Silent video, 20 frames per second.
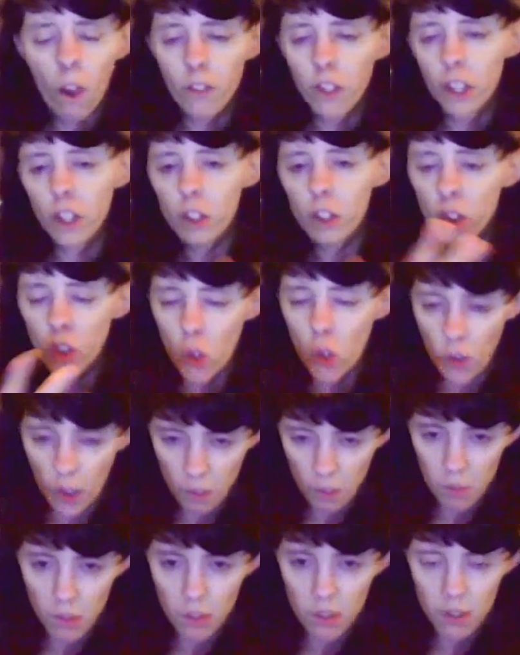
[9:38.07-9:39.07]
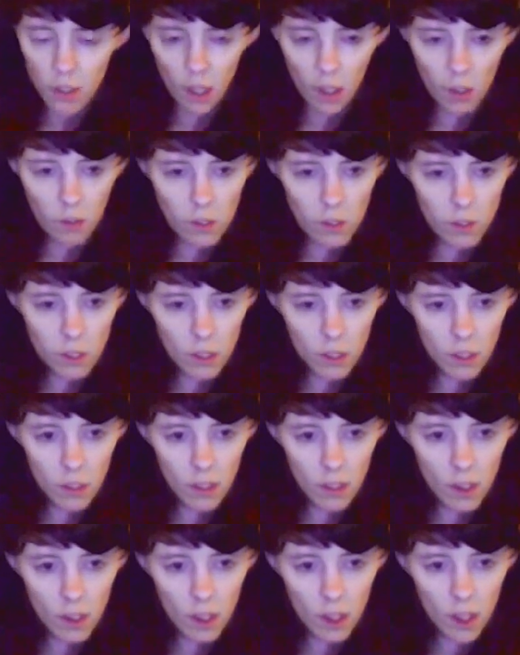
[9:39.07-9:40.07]
did new episodes,
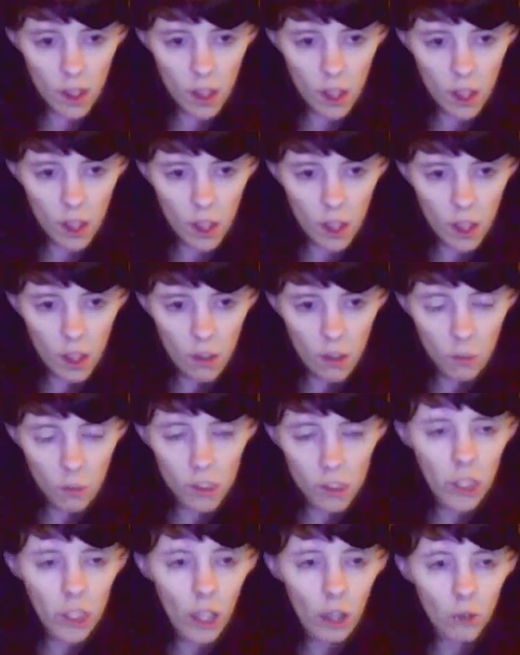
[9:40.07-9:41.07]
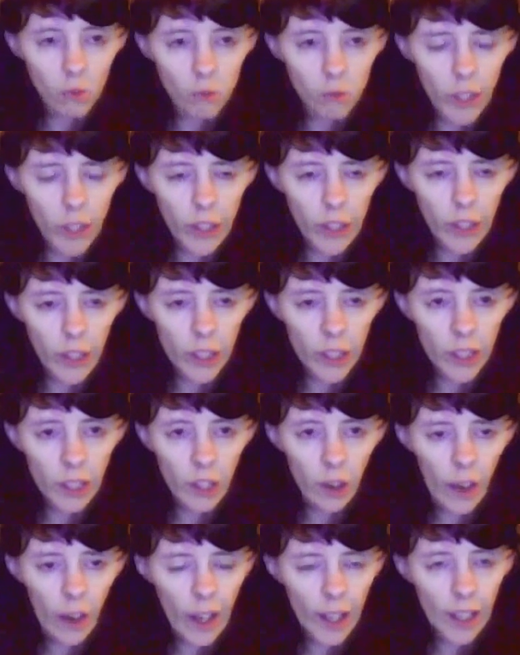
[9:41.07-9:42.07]
which I really
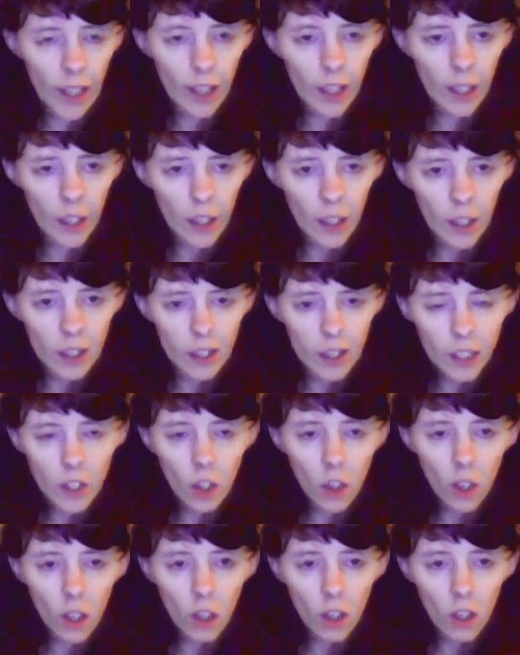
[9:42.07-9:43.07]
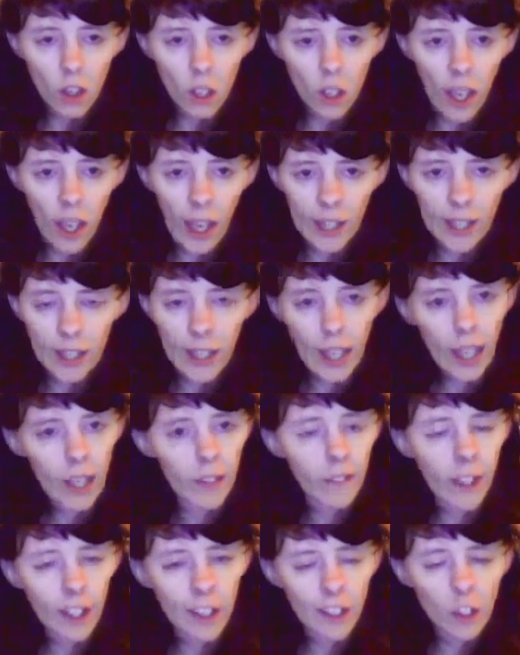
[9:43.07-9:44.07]
like. They're not,
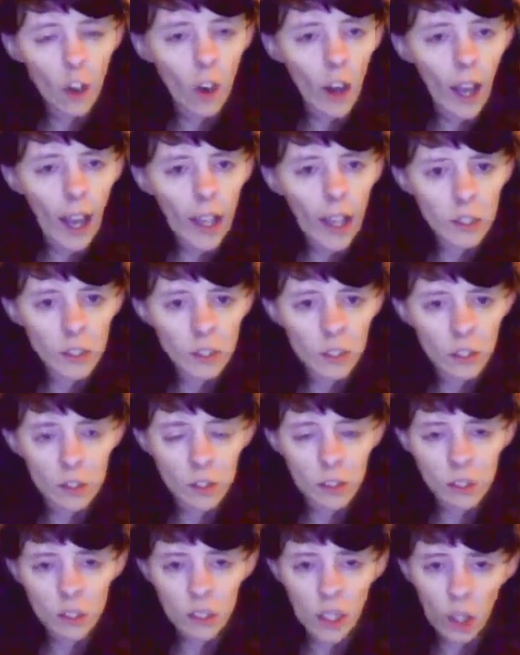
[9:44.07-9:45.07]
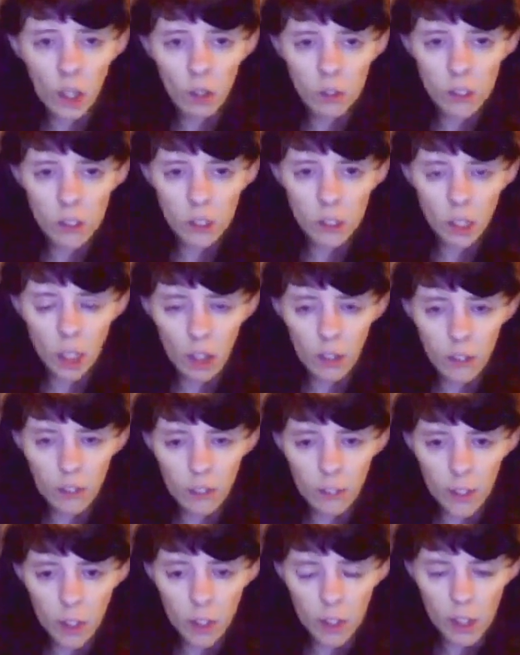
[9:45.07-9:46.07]
again, they're not as good as the old
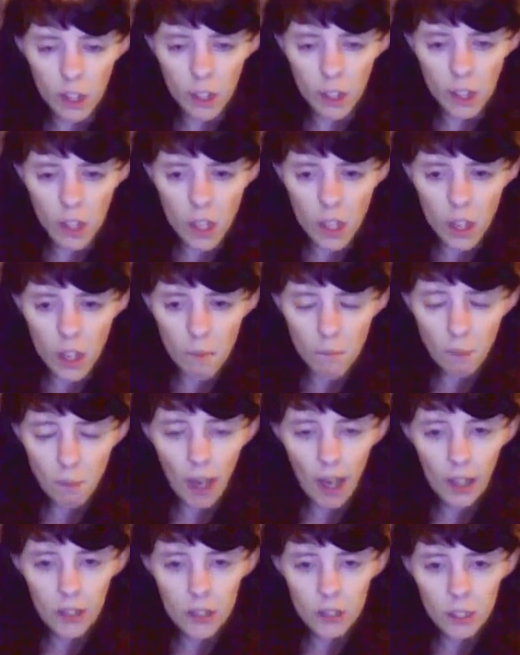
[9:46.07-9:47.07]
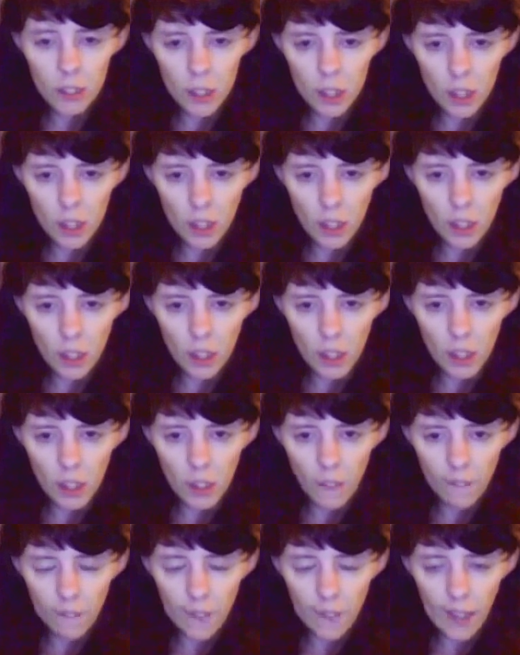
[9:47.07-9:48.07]
stuff, but
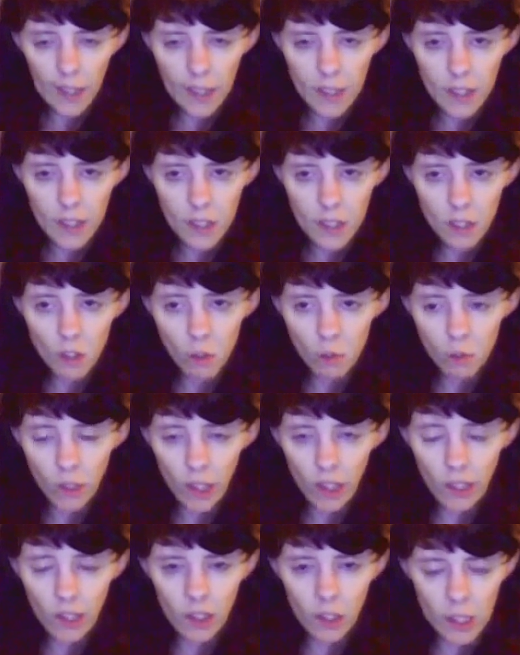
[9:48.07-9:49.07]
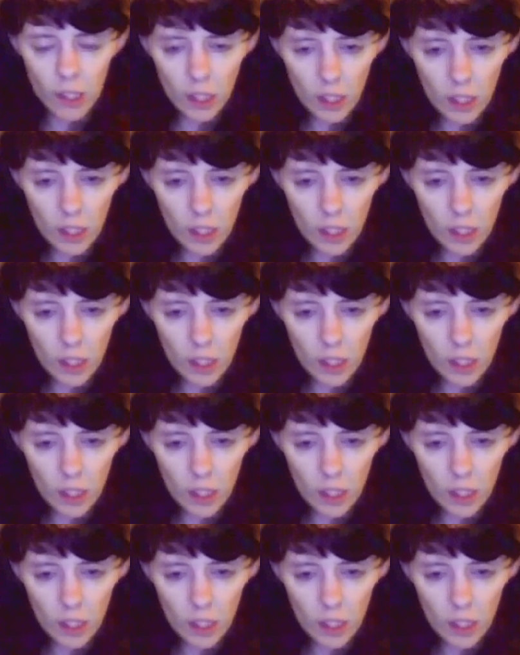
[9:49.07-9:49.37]
they're still really good.